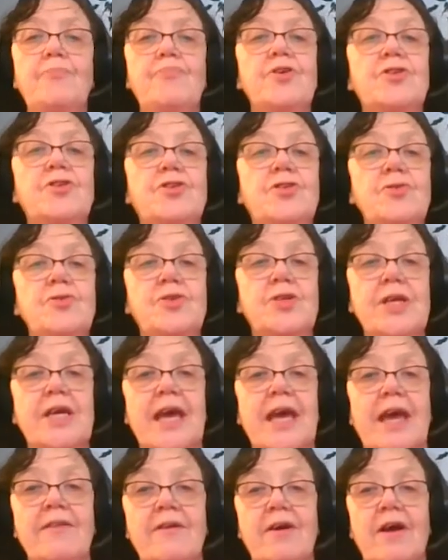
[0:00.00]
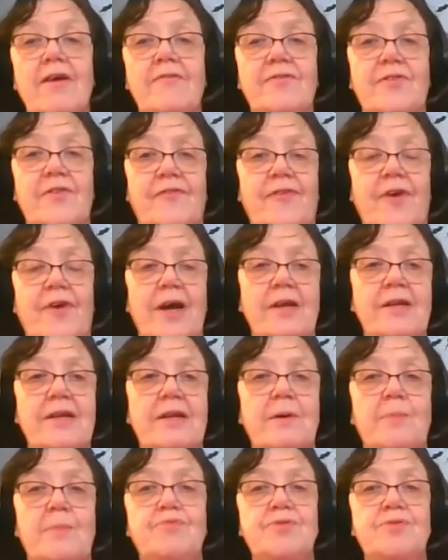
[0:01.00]
The two together have
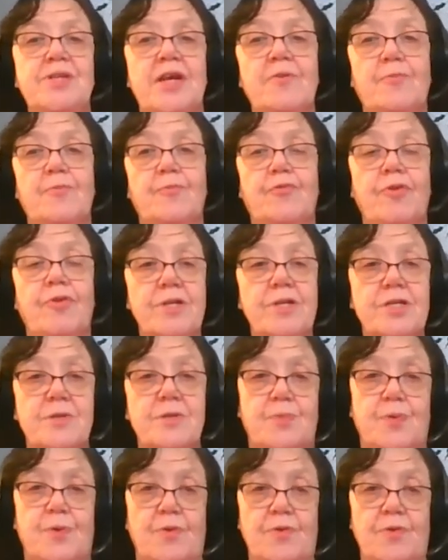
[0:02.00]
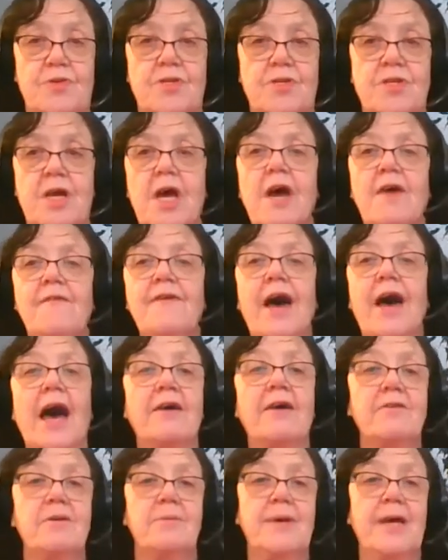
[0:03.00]
defined a set of principles for
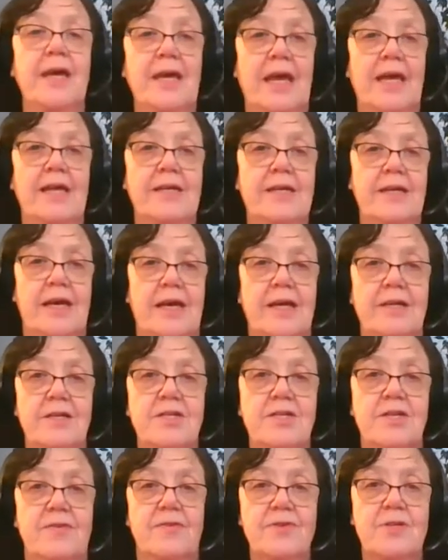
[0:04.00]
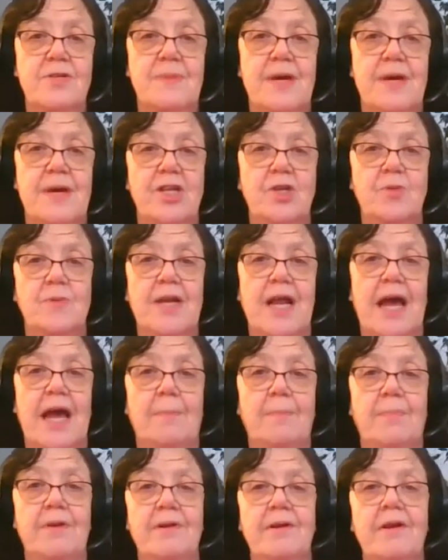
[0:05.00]
how to make end-to-end service management
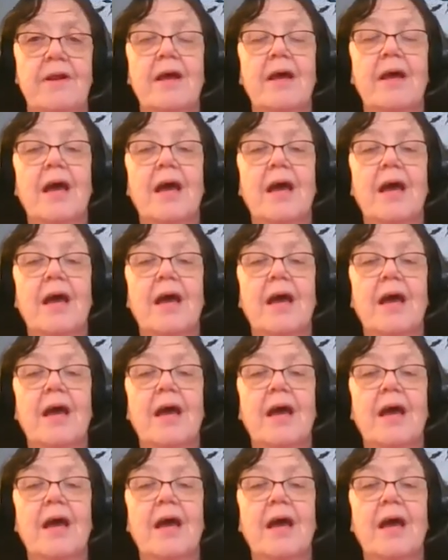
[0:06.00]
happen,